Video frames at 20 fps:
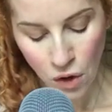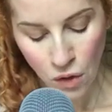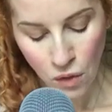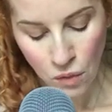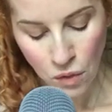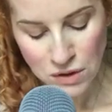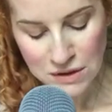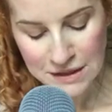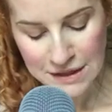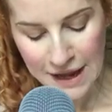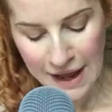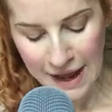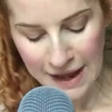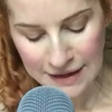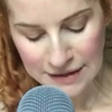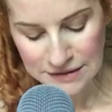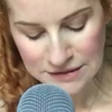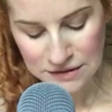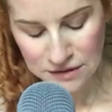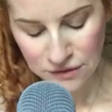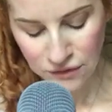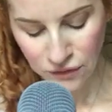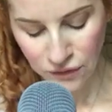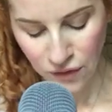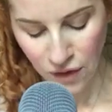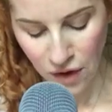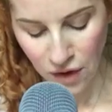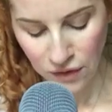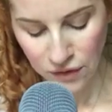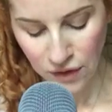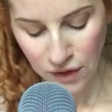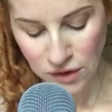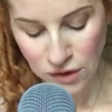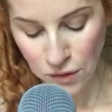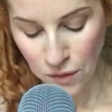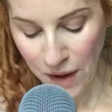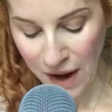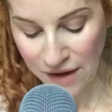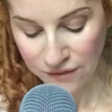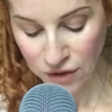"What an excellent father
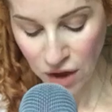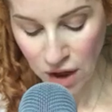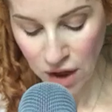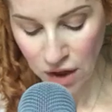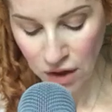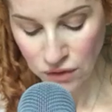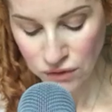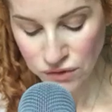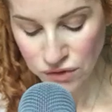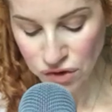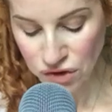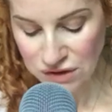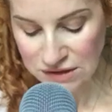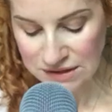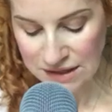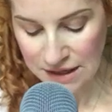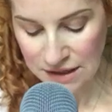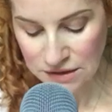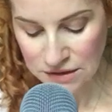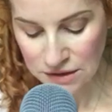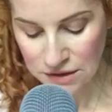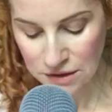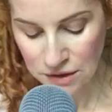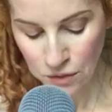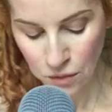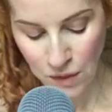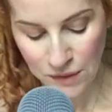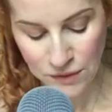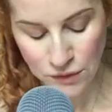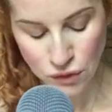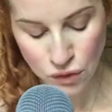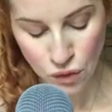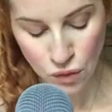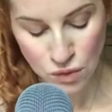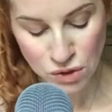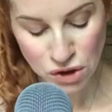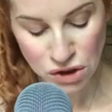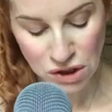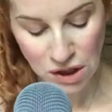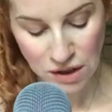you have, girls," she said, when the door
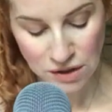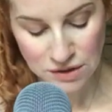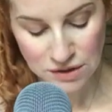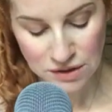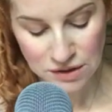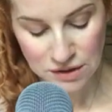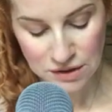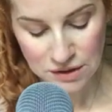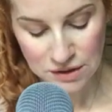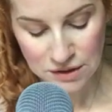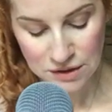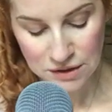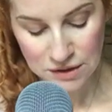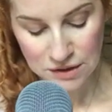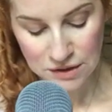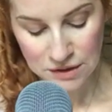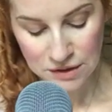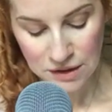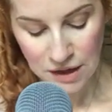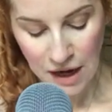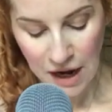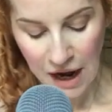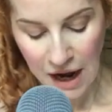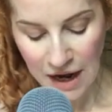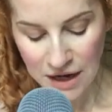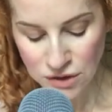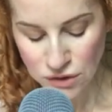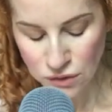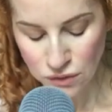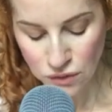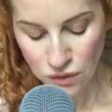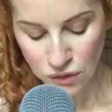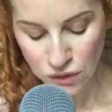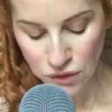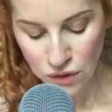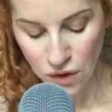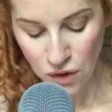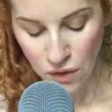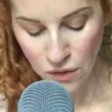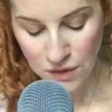was shut. "I do
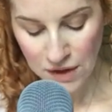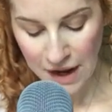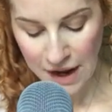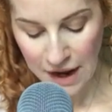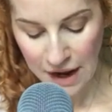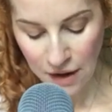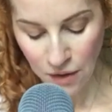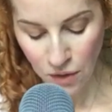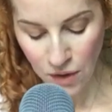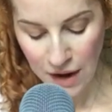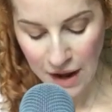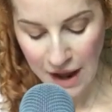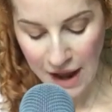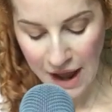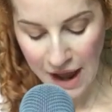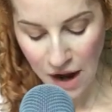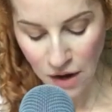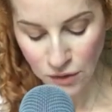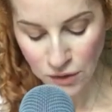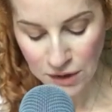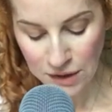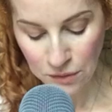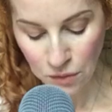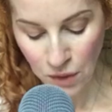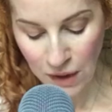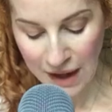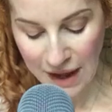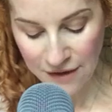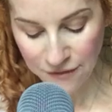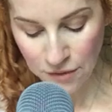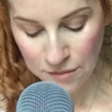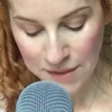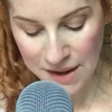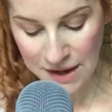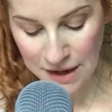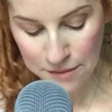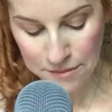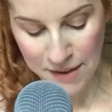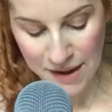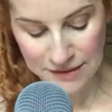not know now how he will ever
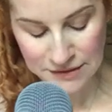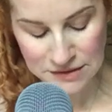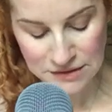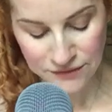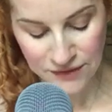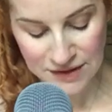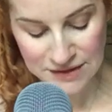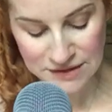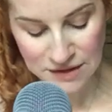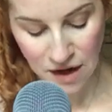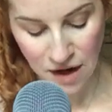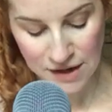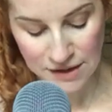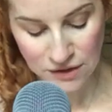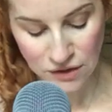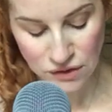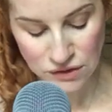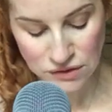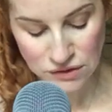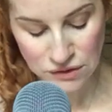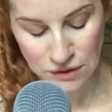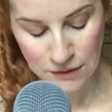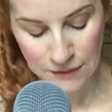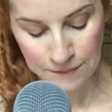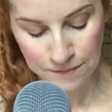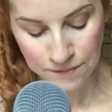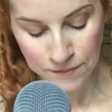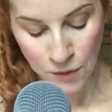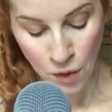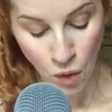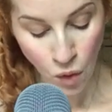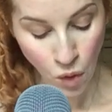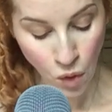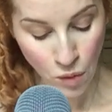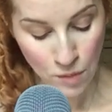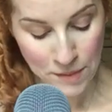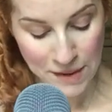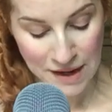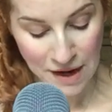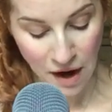make amends for his kindness, or
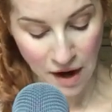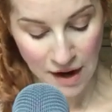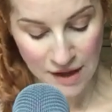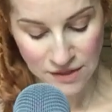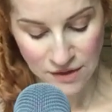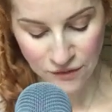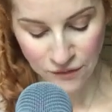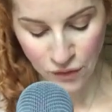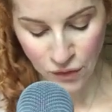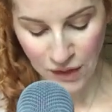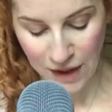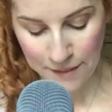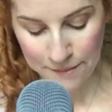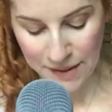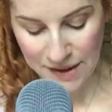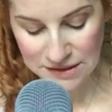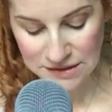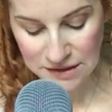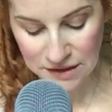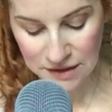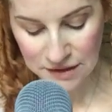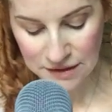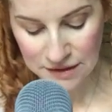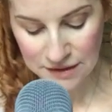me either, for that matter.